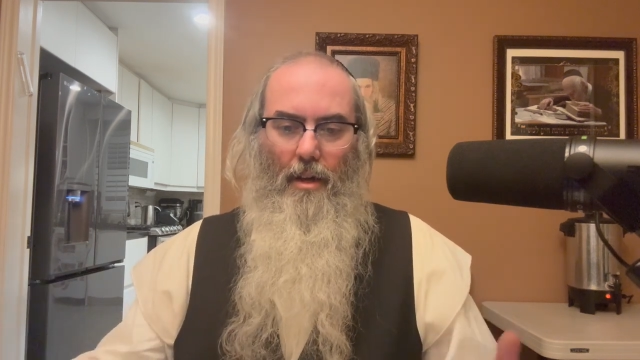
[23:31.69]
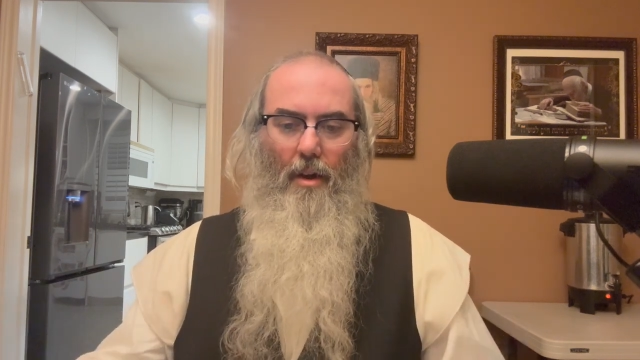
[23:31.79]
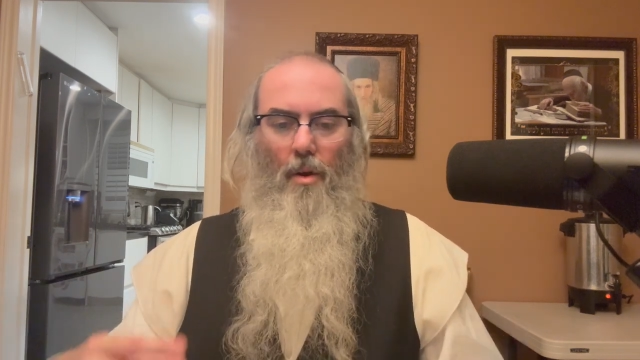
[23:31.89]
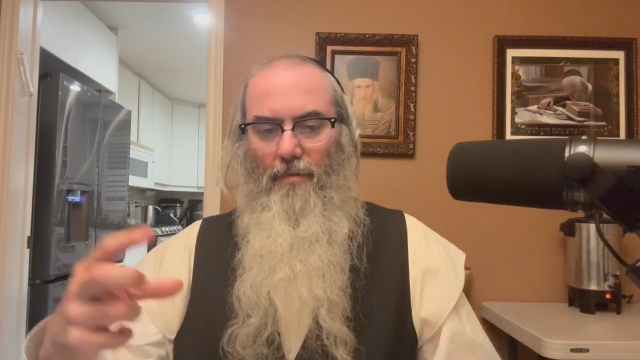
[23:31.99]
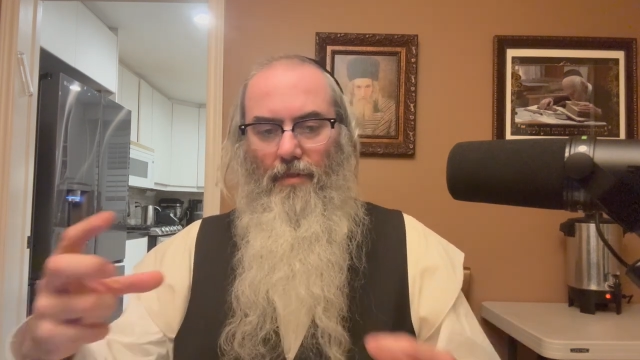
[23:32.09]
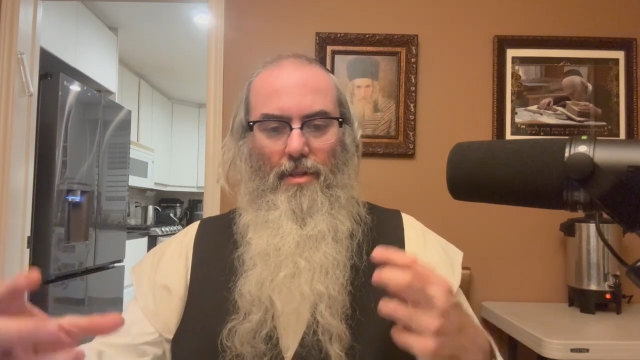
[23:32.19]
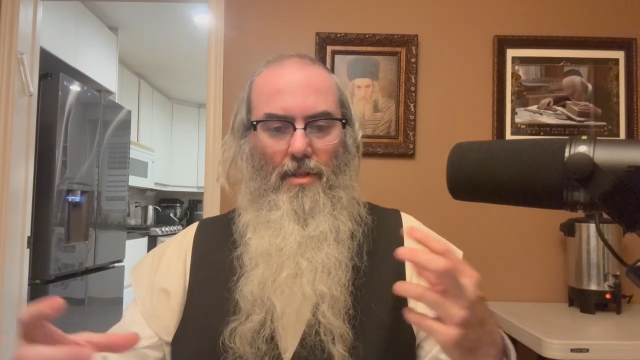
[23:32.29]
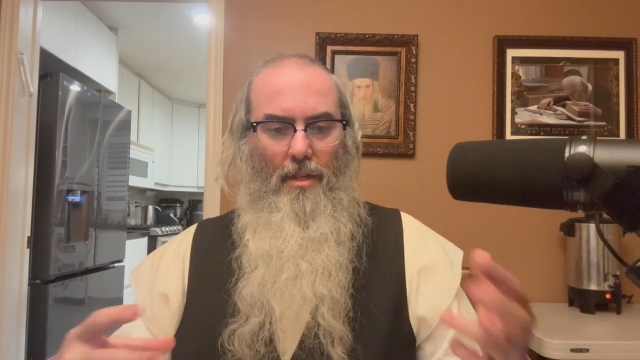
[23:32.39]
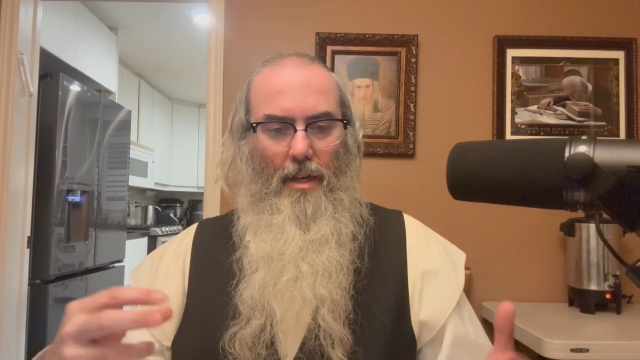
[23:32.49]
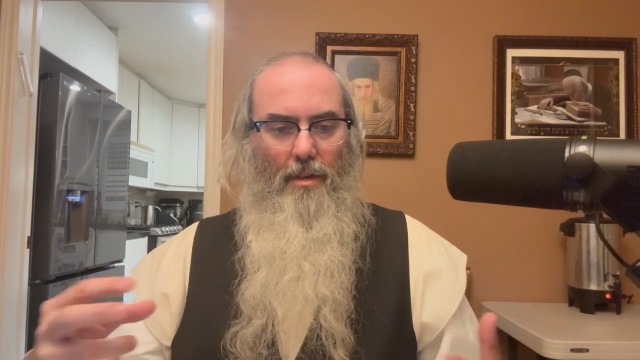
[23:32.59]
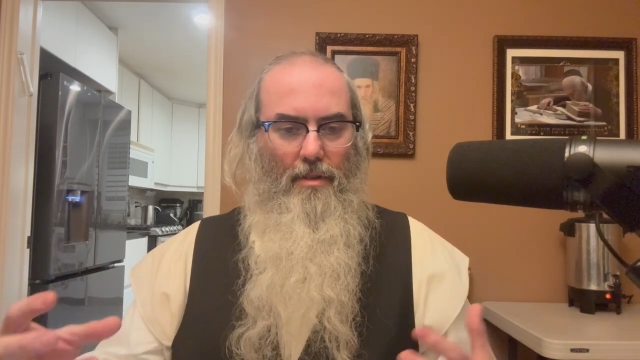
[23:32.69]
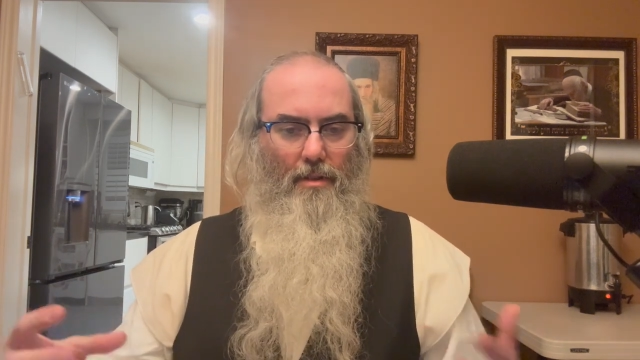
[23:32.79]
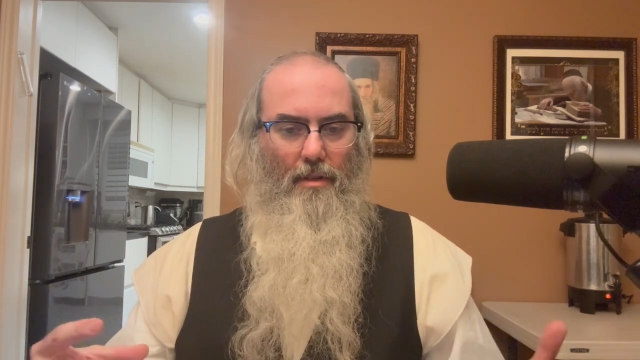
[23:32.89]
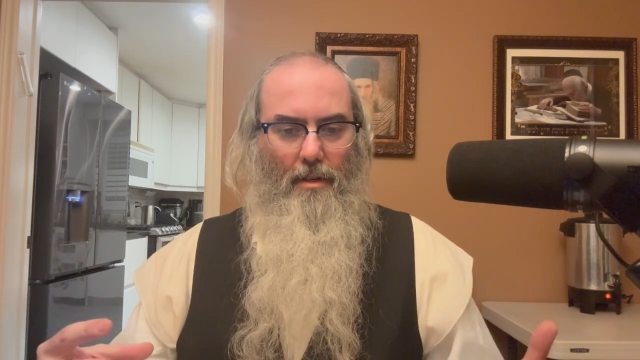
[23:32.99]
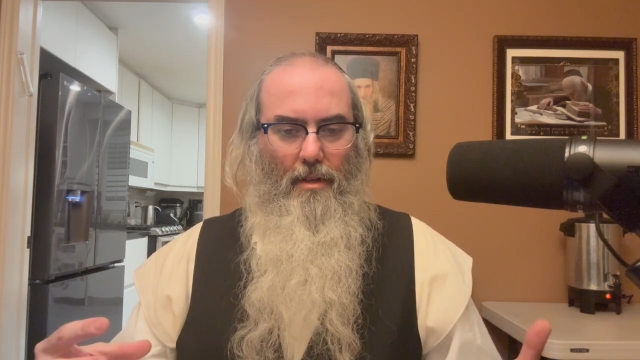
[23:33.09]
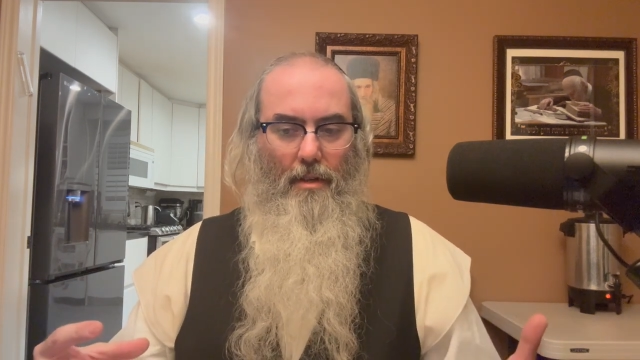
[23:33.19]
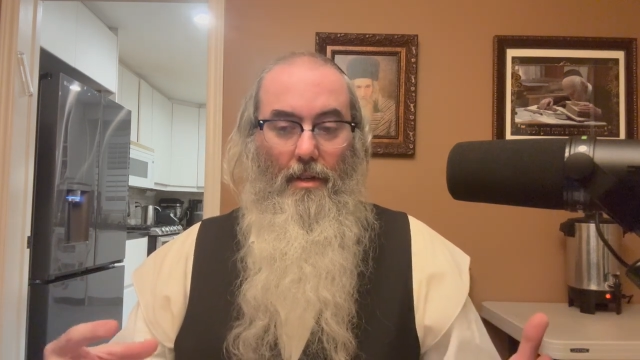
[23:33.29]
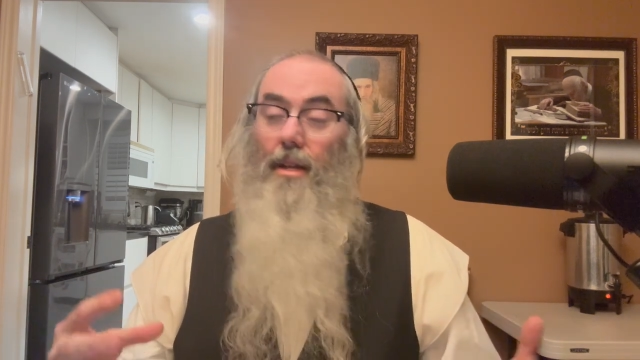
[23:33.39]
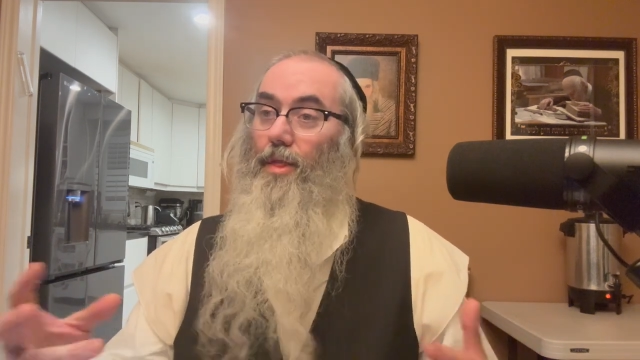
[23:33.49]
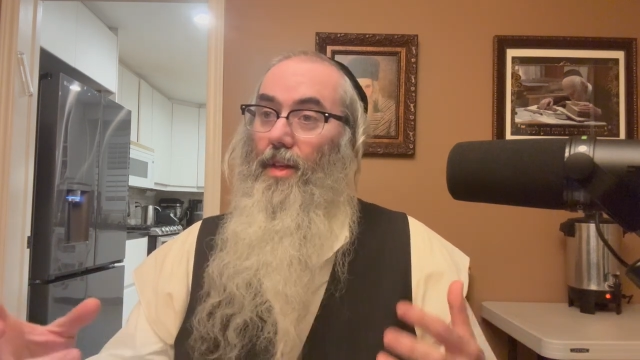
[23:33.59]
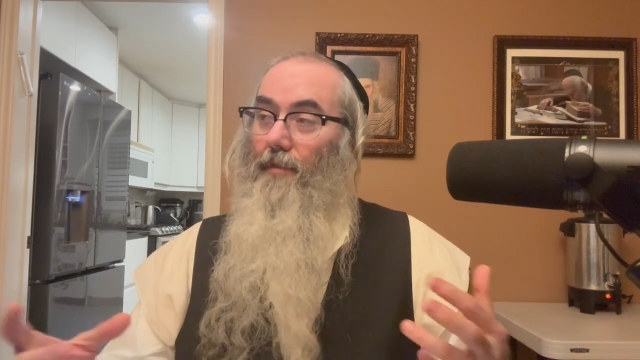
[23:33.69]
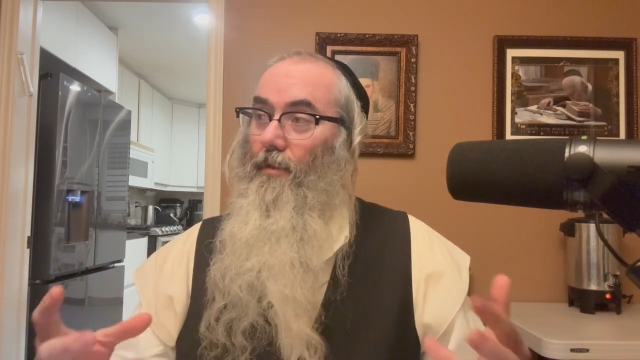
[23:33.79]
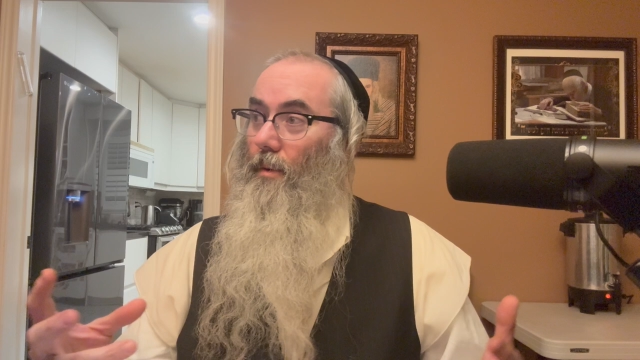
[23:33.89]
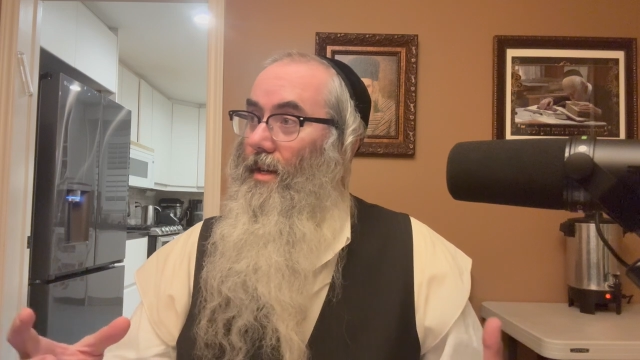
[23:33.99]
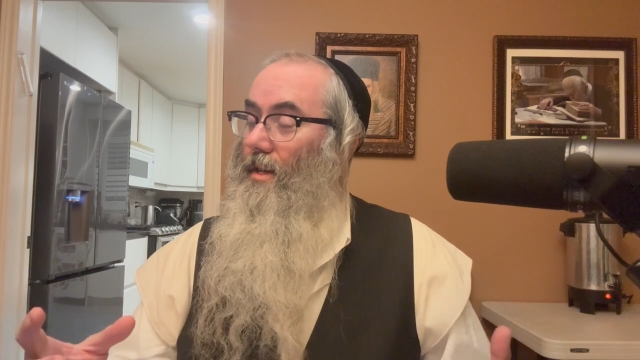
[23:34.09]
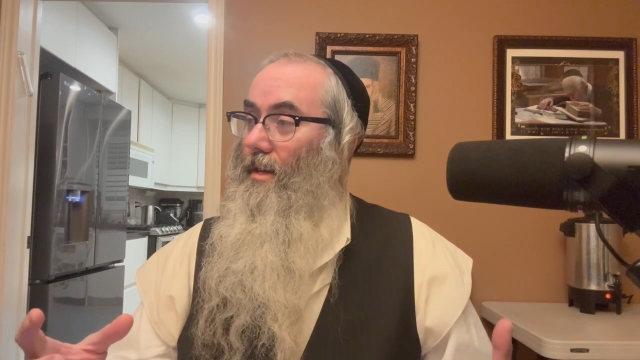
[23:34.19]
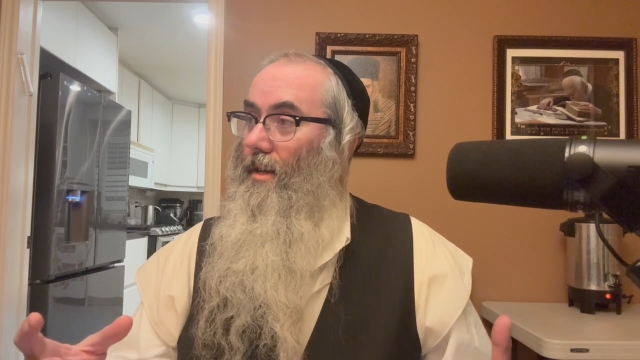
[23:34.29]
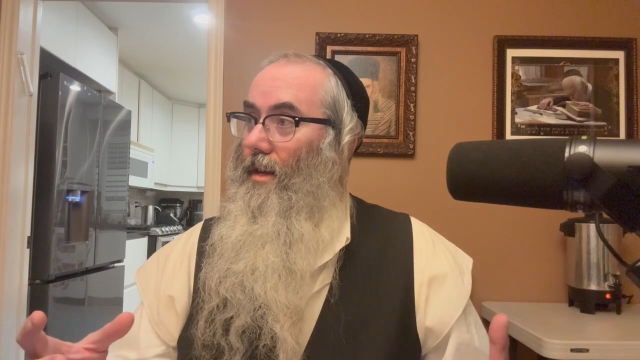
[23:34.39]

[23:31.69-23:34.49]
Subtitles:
all of these details in a thankful way.